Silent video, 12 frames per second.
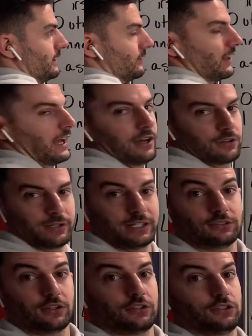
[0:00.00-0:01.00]
is the outer,
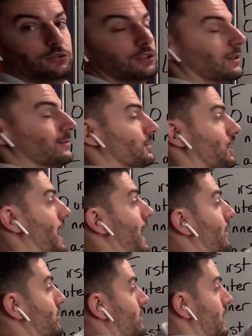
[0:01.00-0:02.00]
right? So the two terms on the
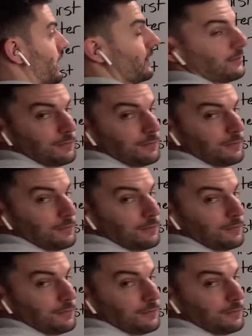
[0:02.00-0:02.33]
outside.